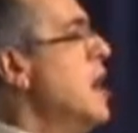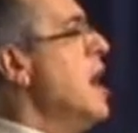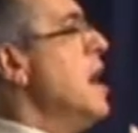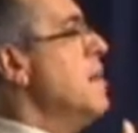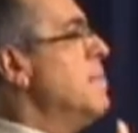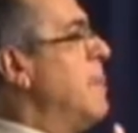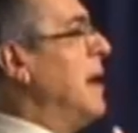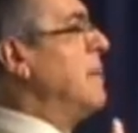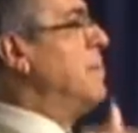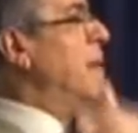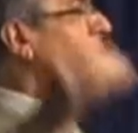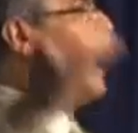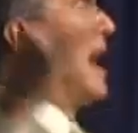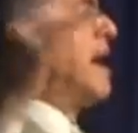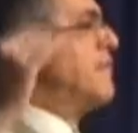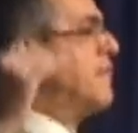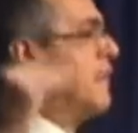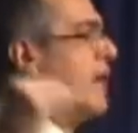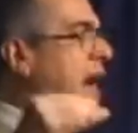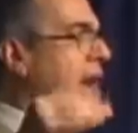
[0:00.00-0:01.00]
but by
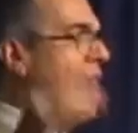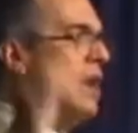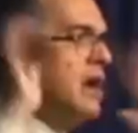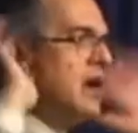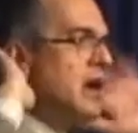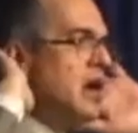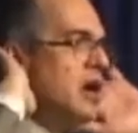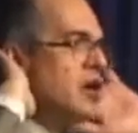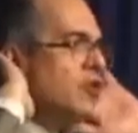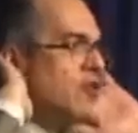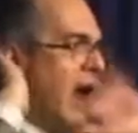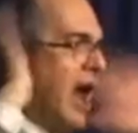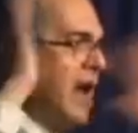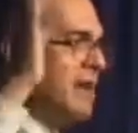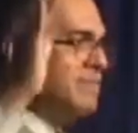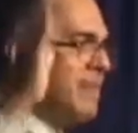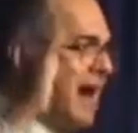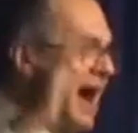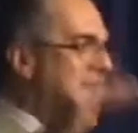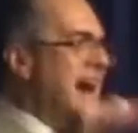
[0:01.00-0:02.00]
every
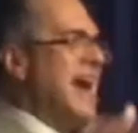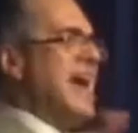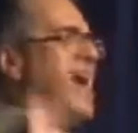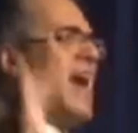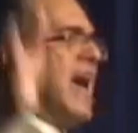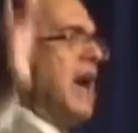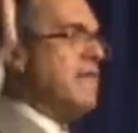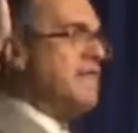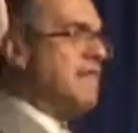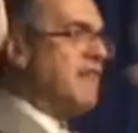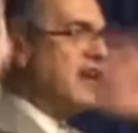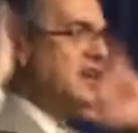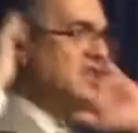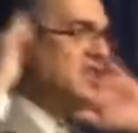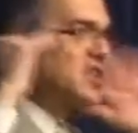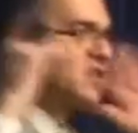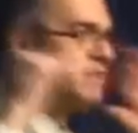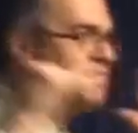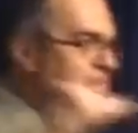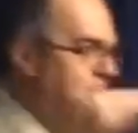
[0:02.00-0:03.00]
rhema, every
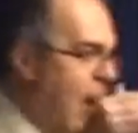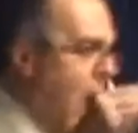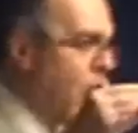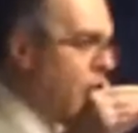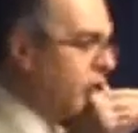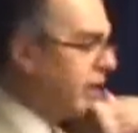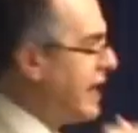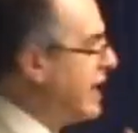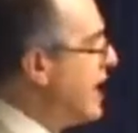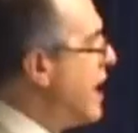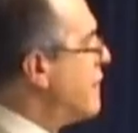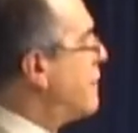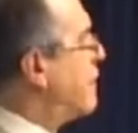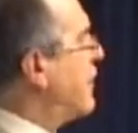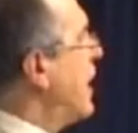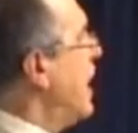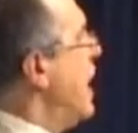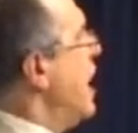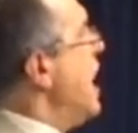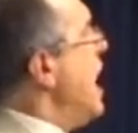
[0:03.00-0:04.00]
spoken, every
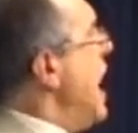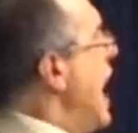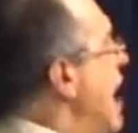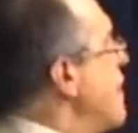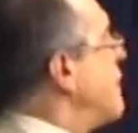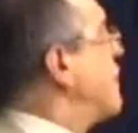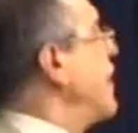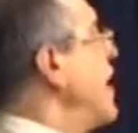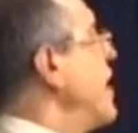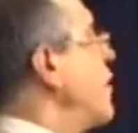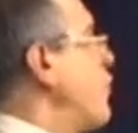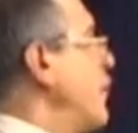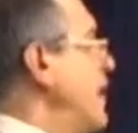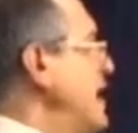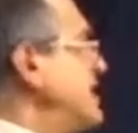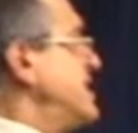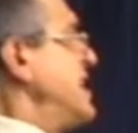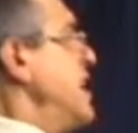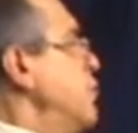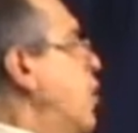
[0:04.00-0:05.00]
every
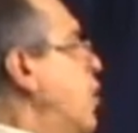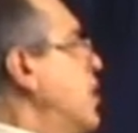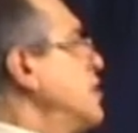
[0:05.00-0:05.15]
written word